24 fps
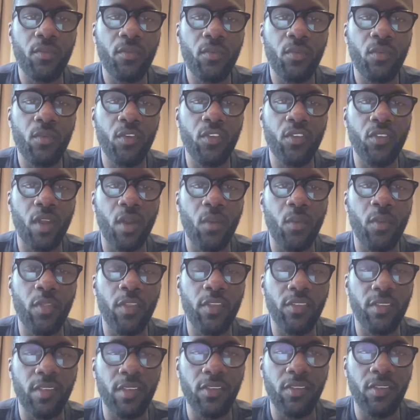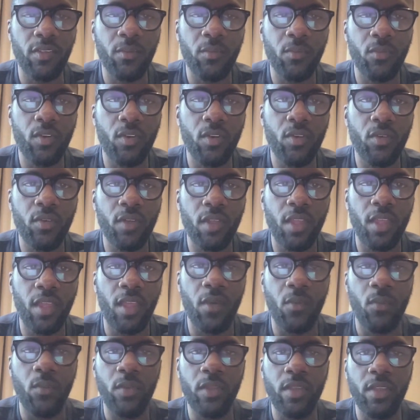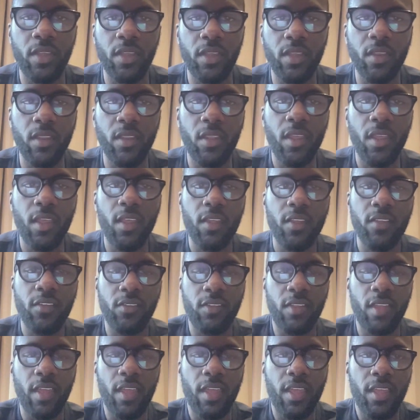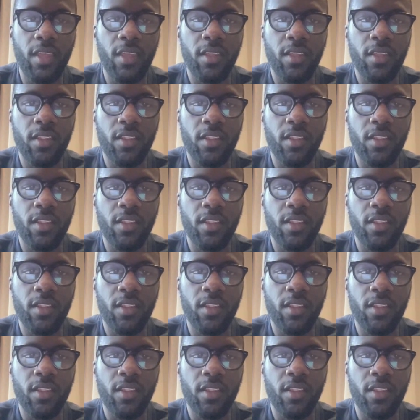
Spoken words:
We'll start with a system role, and we can say